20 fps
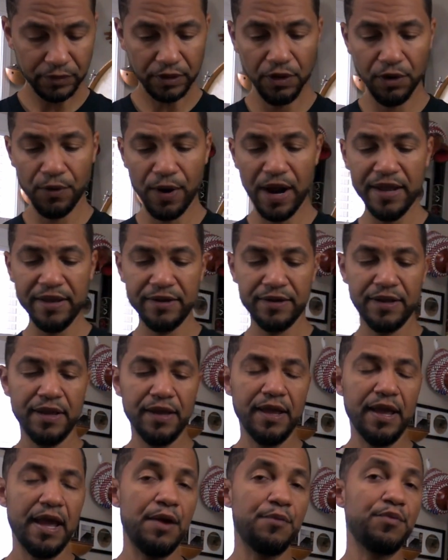All right?
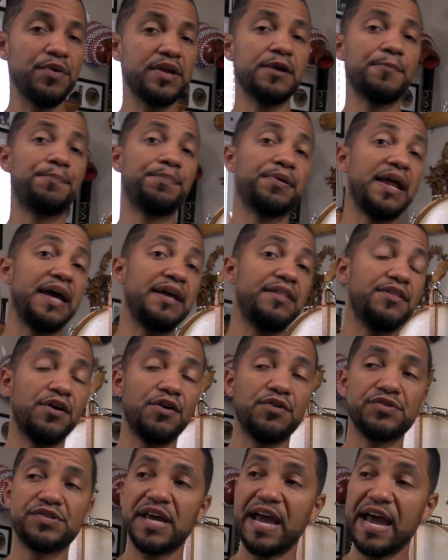And we can play
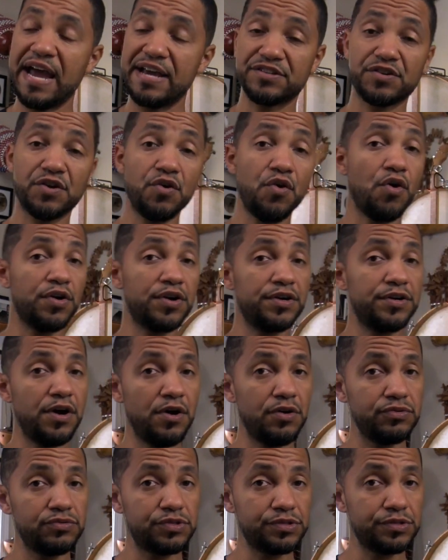those as quarter
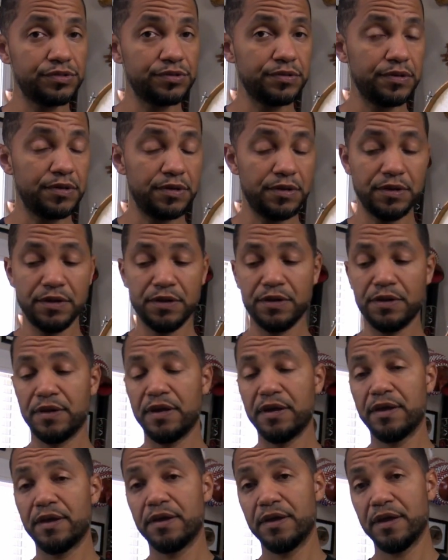notes,
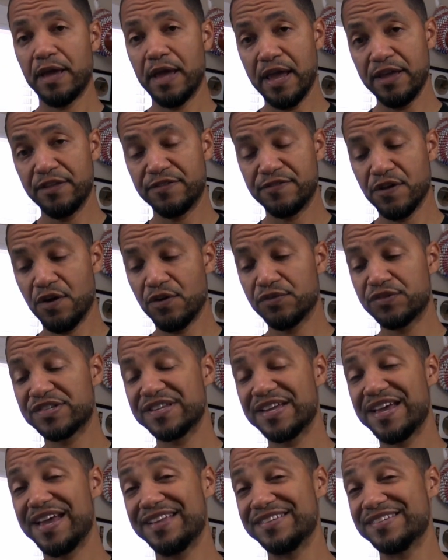eighth notes,
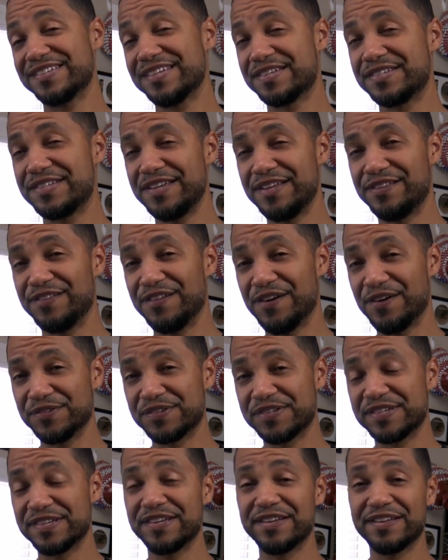and 16th
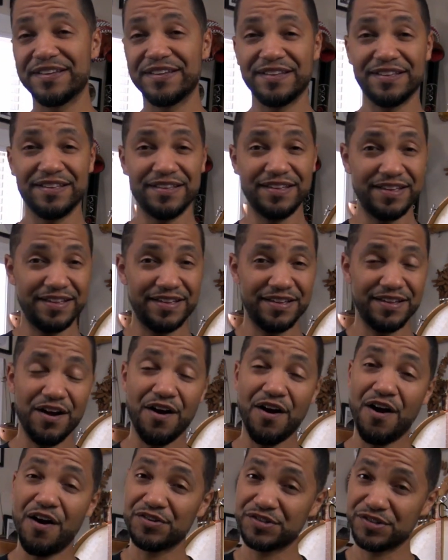notes.
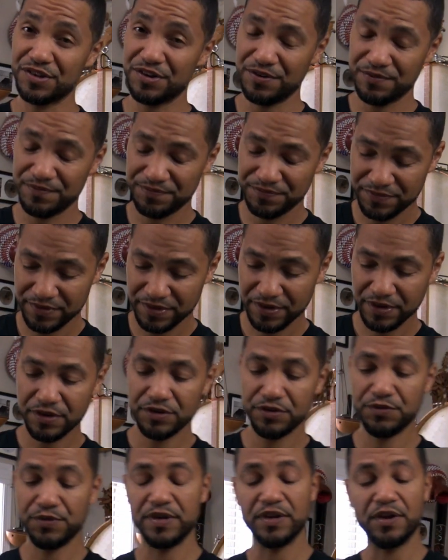Also,
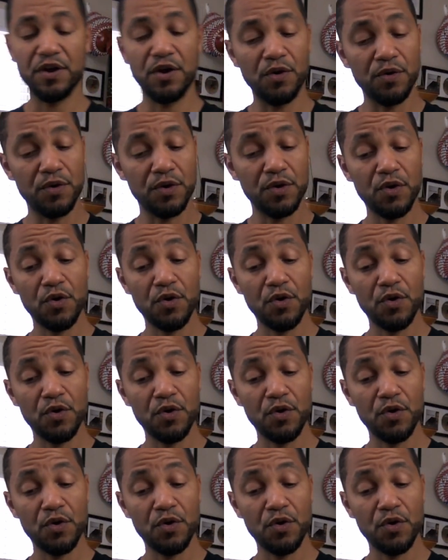so we go